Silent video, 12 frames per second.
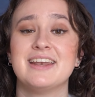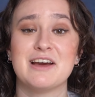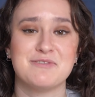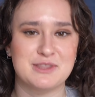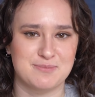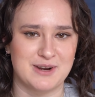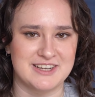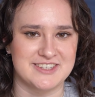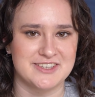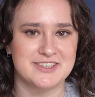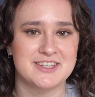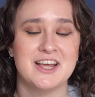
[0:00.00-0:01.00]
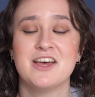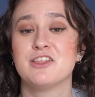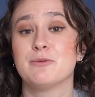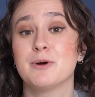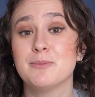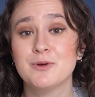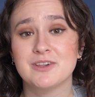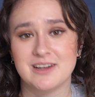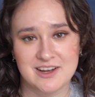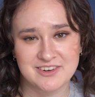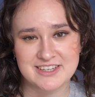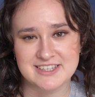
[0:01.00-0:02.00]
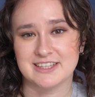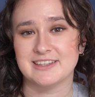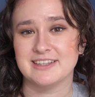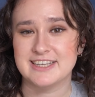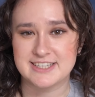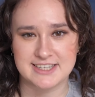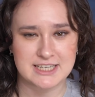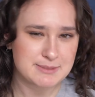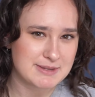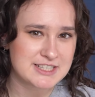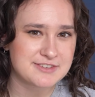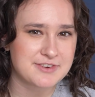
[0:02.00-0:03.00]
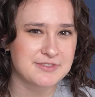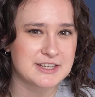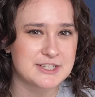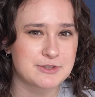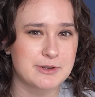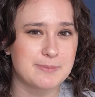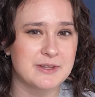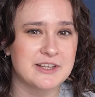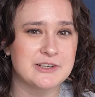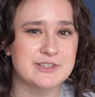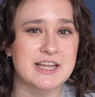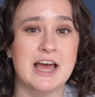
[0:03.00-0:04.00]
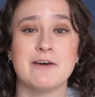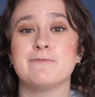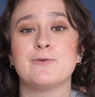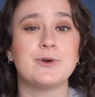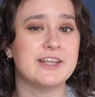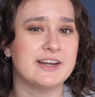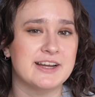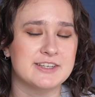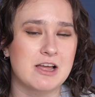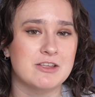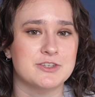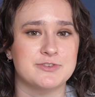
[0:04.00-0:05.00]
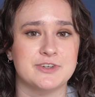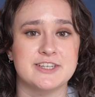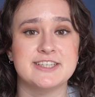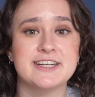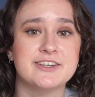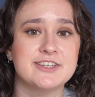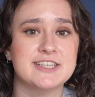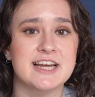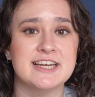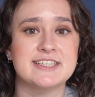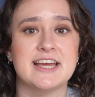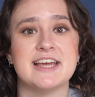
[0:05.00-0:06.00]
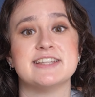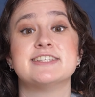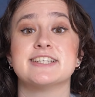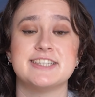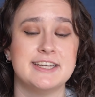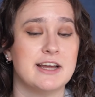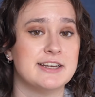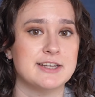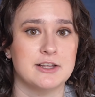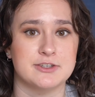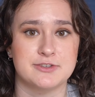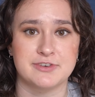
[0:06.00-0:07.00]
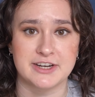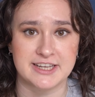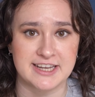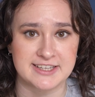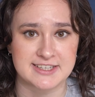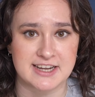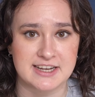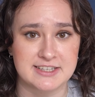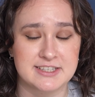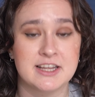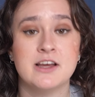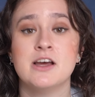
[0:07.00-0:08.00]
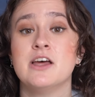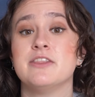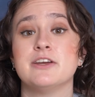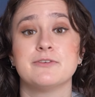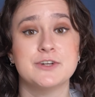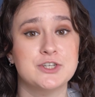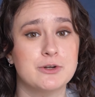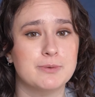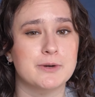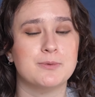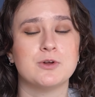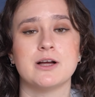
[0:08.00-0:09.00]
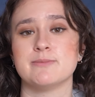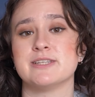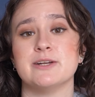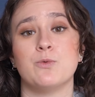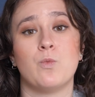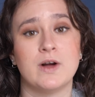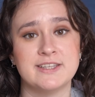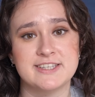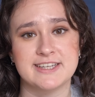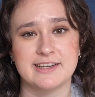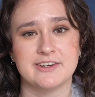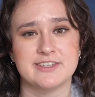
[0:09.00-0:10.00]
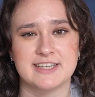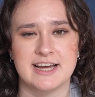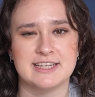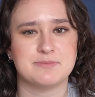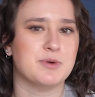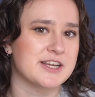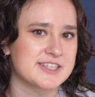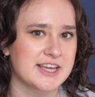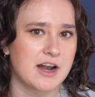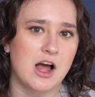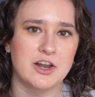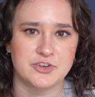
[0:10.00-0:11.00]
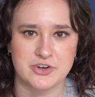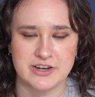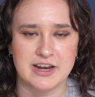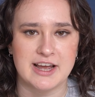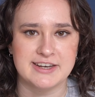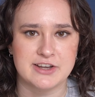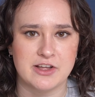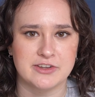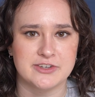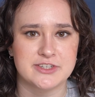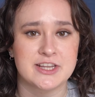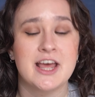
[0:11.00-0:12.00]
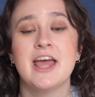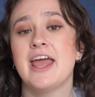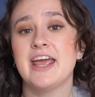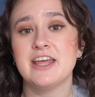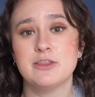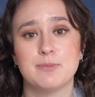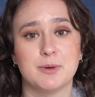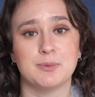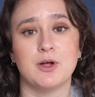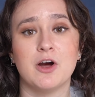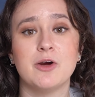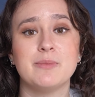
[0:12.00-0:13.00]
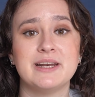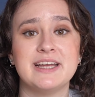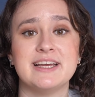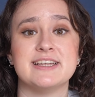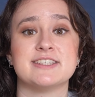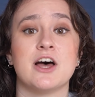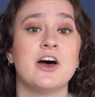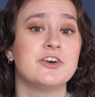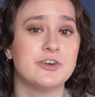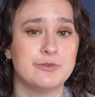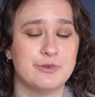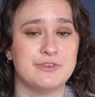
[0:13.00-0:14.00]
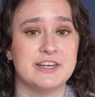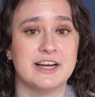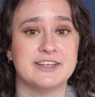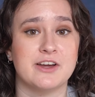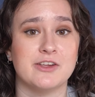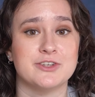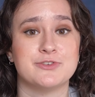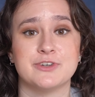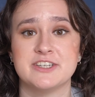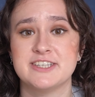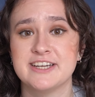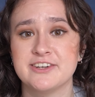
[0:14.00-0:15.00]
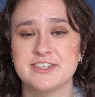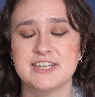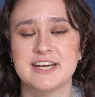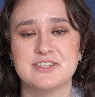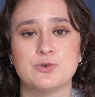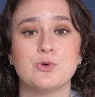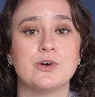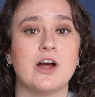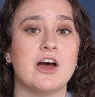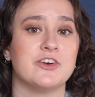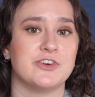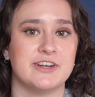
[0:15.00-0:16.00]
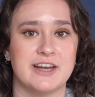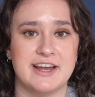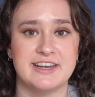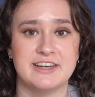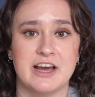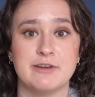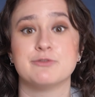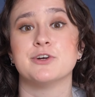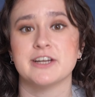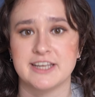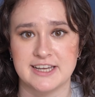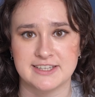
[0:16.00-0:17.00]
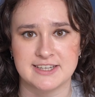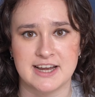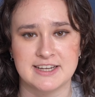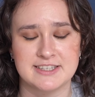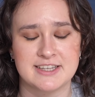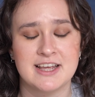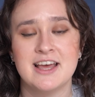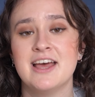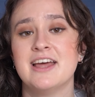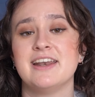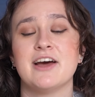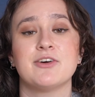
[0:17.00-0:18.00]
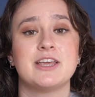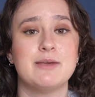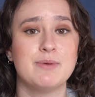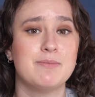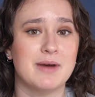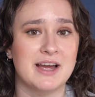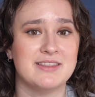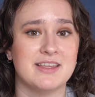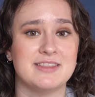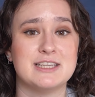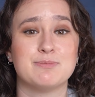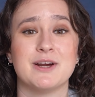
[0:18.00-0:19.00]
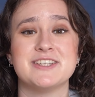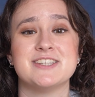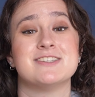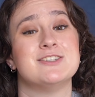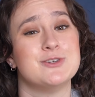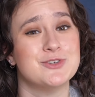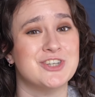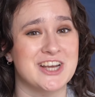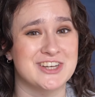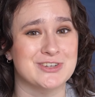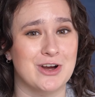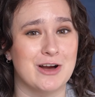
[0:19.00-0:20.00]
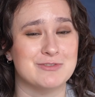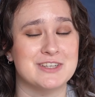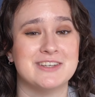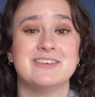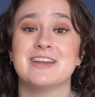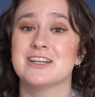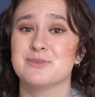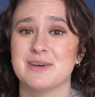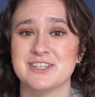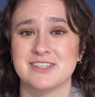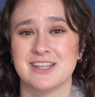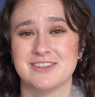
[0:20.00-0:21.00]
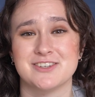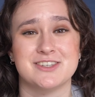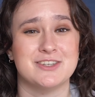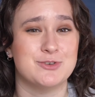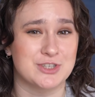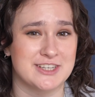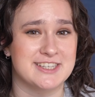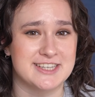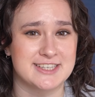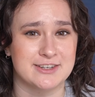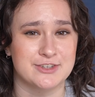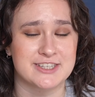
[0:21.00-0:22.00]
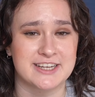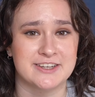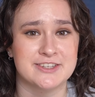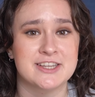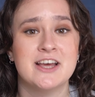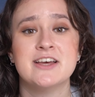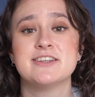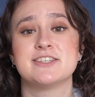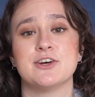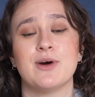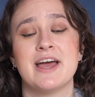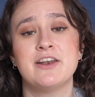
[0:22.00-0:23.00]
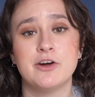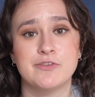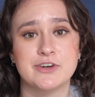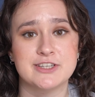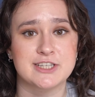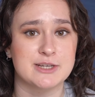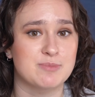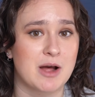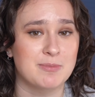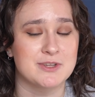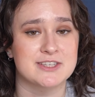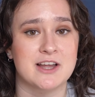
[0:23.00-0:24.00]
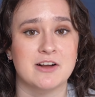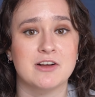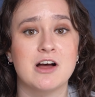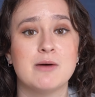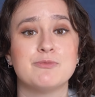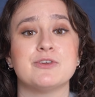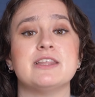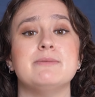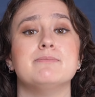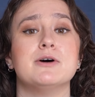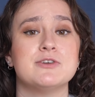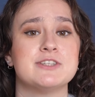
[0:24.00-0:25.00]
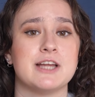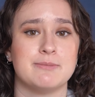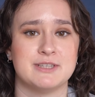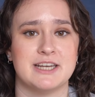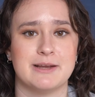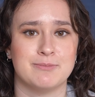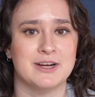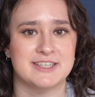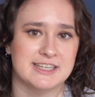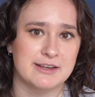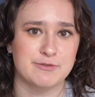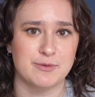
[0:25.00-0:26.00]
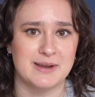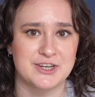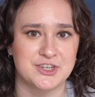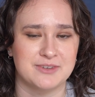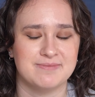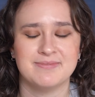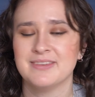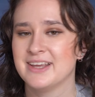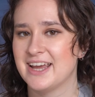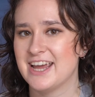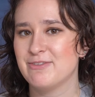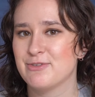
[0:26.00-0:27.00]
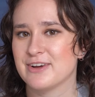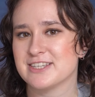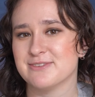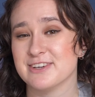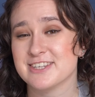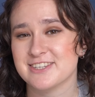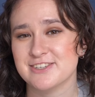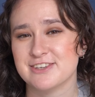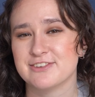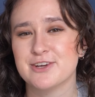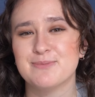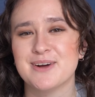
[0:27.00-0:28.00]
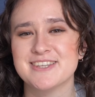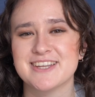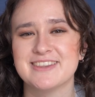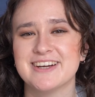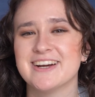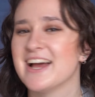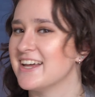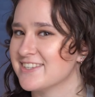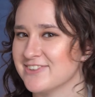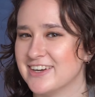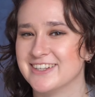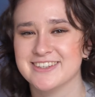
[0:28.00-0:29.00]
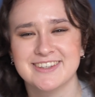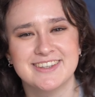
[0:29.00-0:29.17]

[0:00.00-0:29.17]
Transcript: Now for the prices. The Purple Cloud is the least expensive of these three pillows at $49 for a standard size and $69 for a king size. The original Purple comes in one standard size priced at $109, and the Purple Harmony is $159 for a standard size or $199 for a king size. Now keep in mind that these prices do change often, not to mention that there's usually seasonal sales, so head over to sleepopolis.com for the most up-to-date pricing information. And we've got some exclusive coupons on there as well.